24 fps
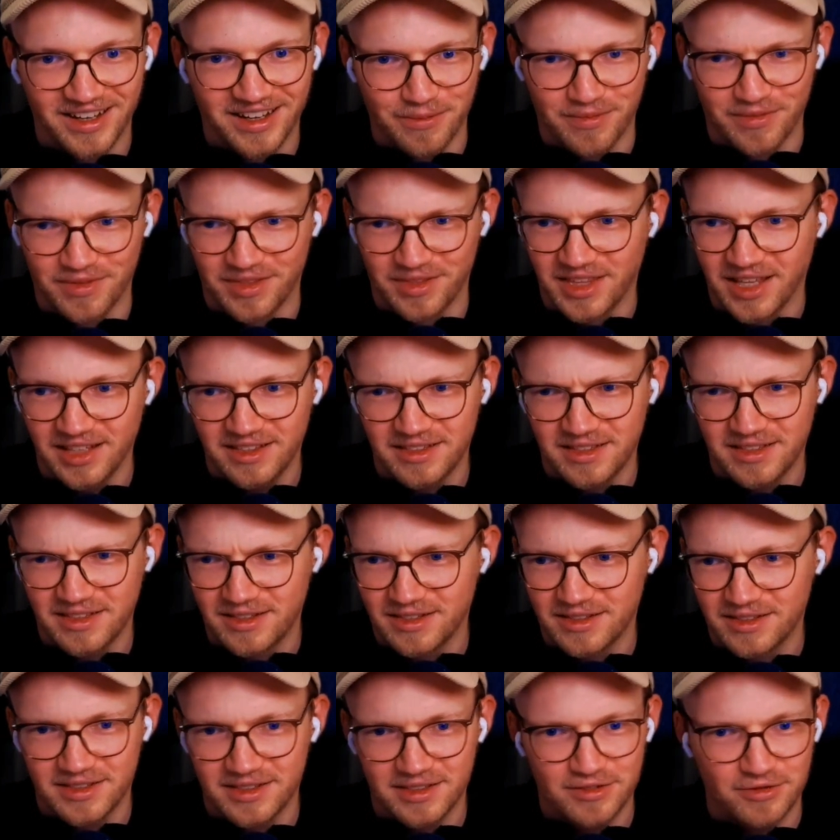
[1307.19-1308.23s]
That
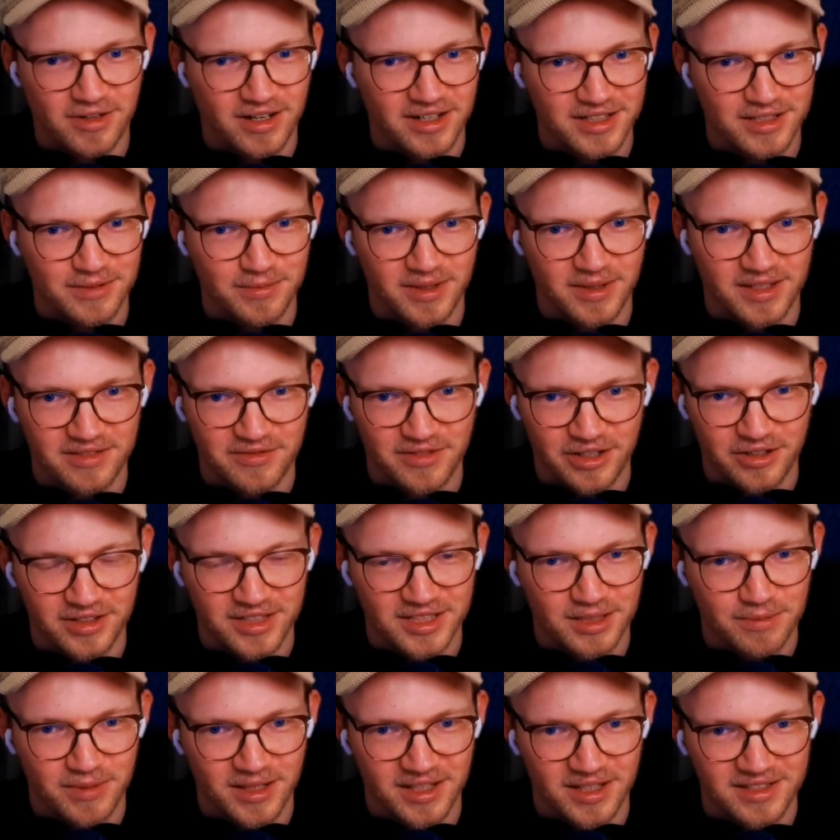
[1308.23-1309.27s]
strikes me as very
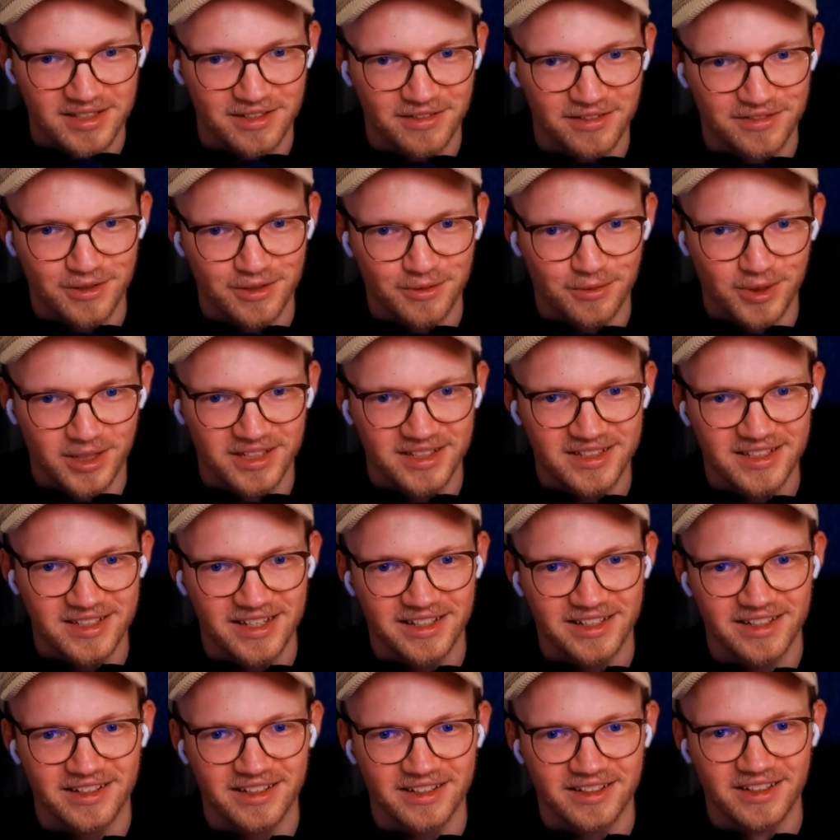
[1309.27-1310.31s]
expensive. So what is like
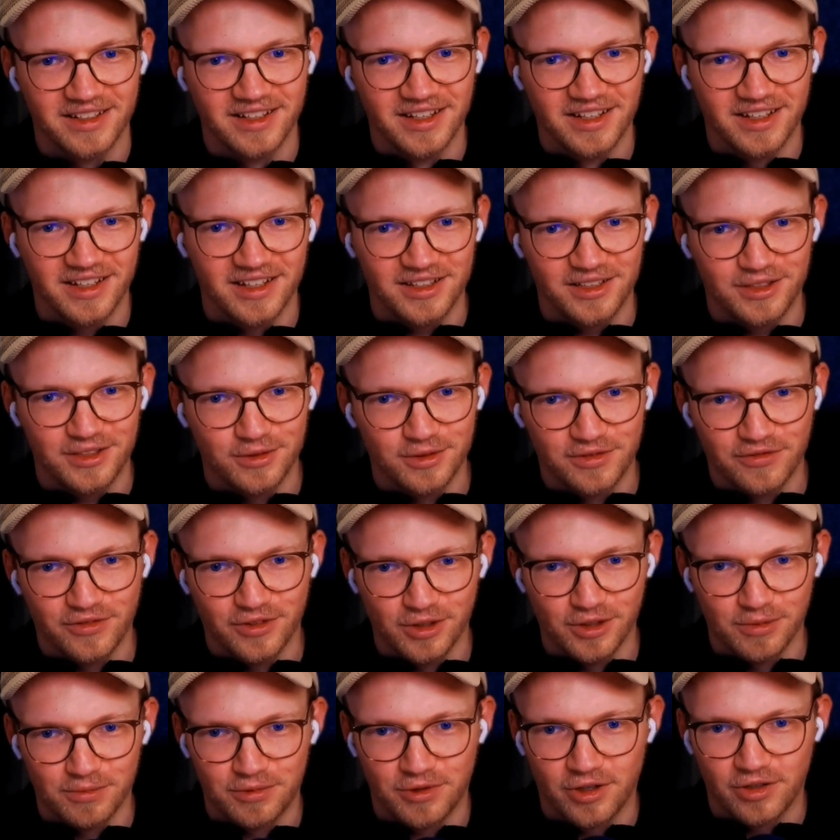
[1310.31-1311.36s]
a useful
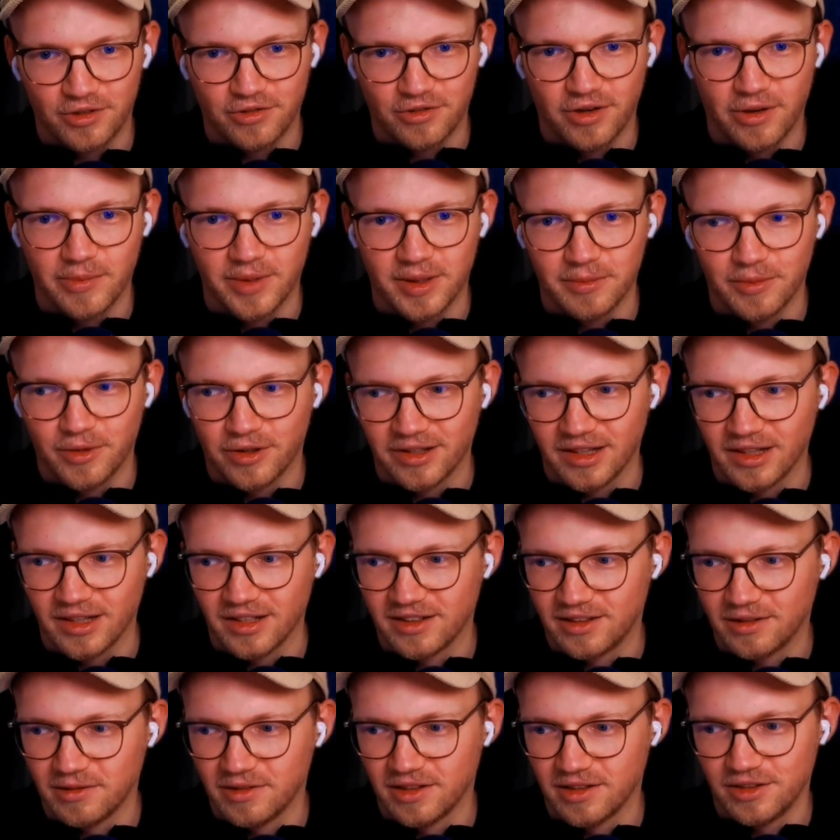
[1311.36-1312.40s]
programming model, like
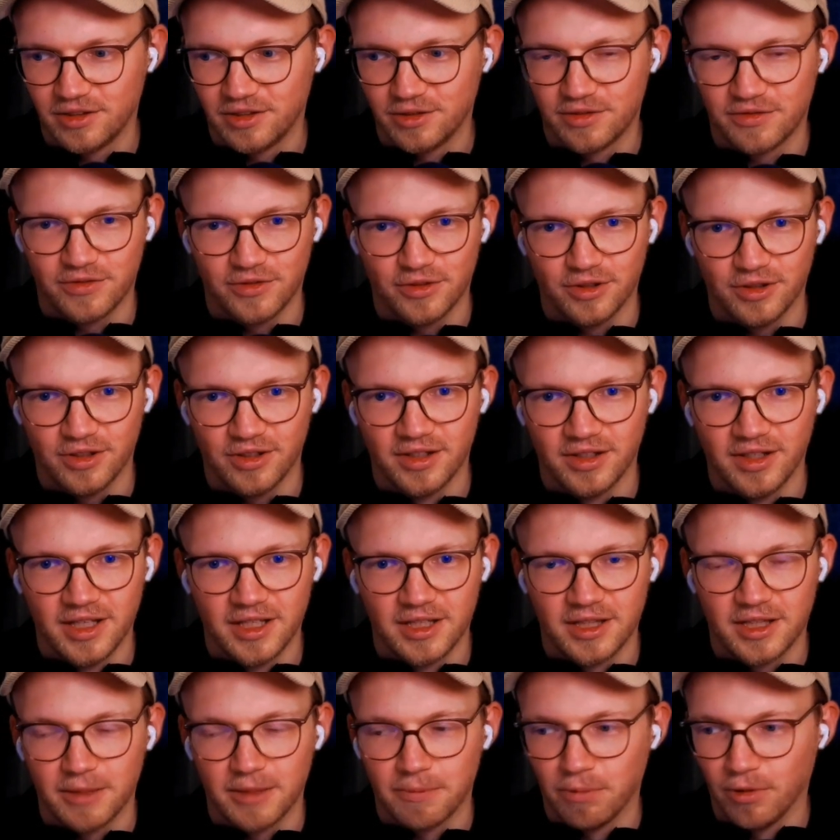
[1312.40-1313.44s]
a useful
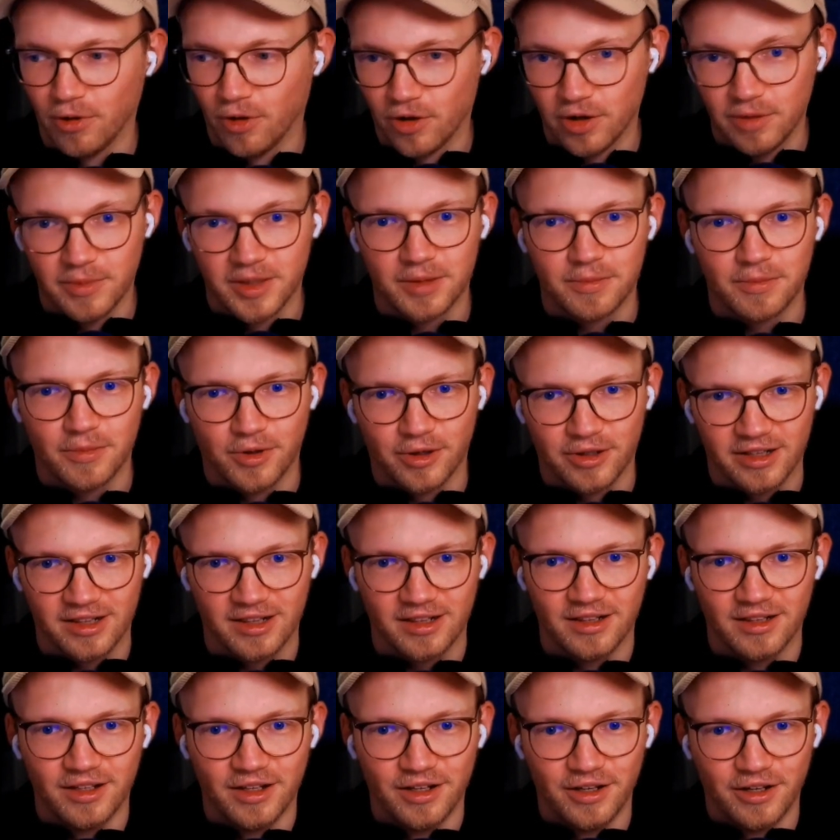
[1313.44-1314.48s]
deployment model
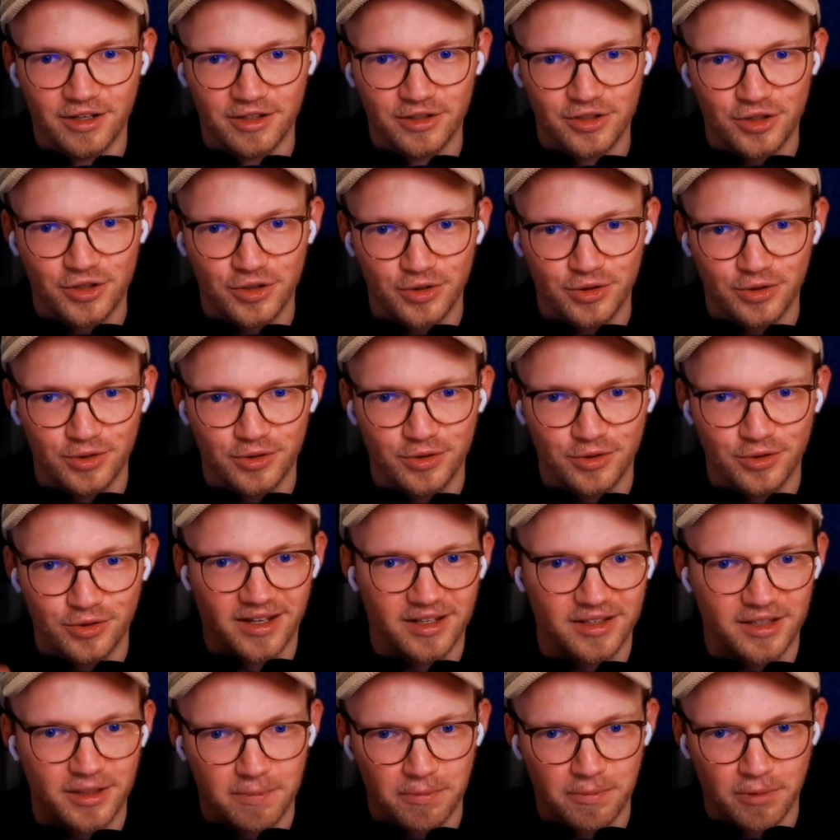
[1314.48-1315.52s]
to
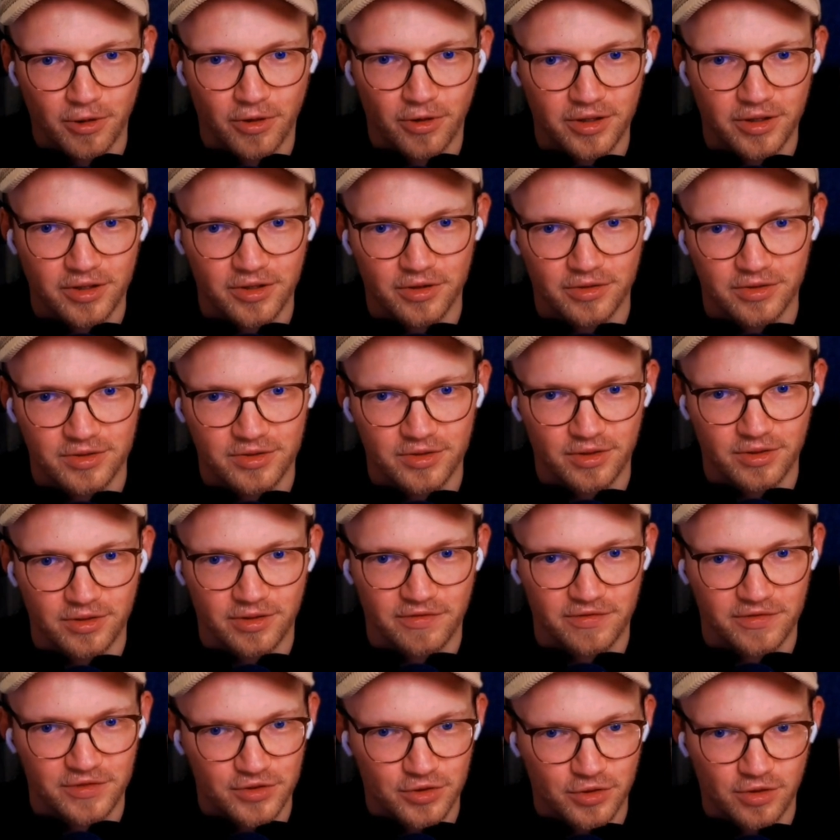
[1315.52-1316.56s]
deploy those sort of
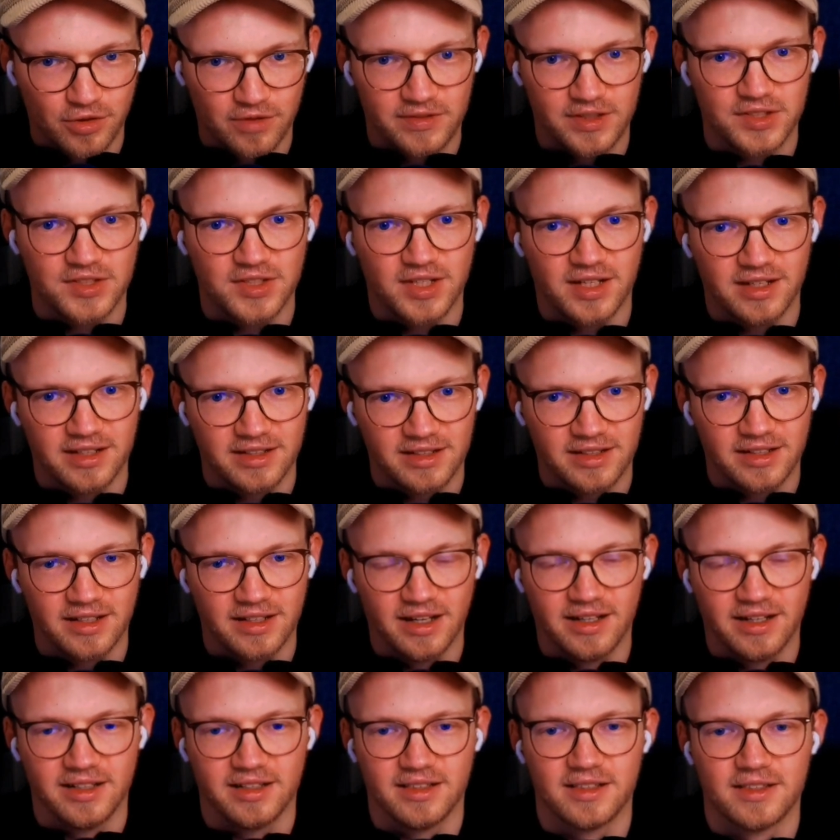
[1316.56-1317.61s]
server-side
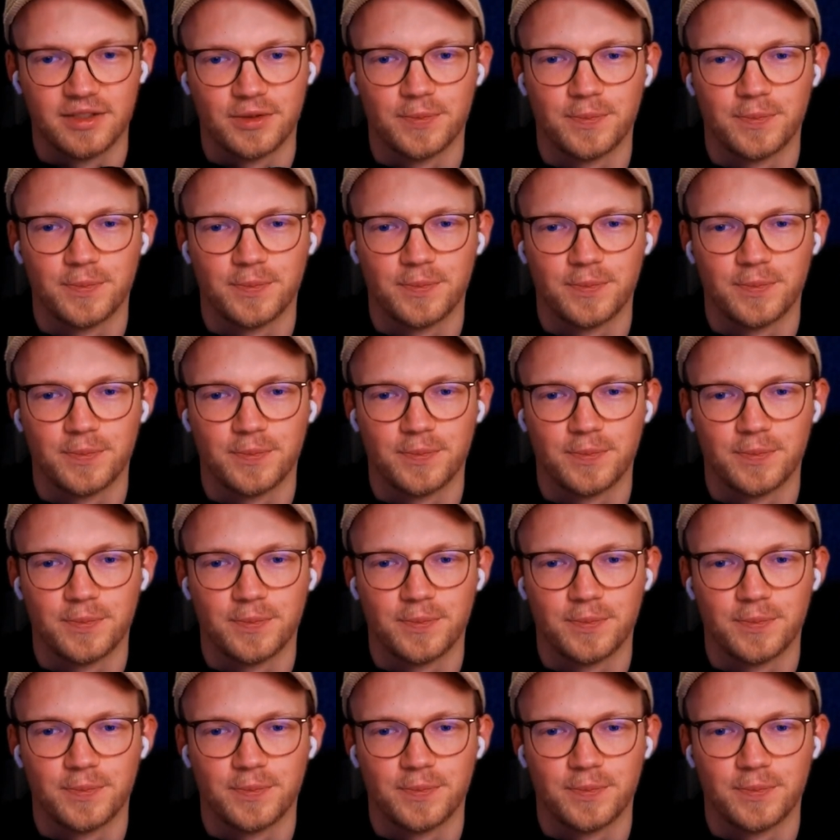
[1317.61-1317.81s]
clients?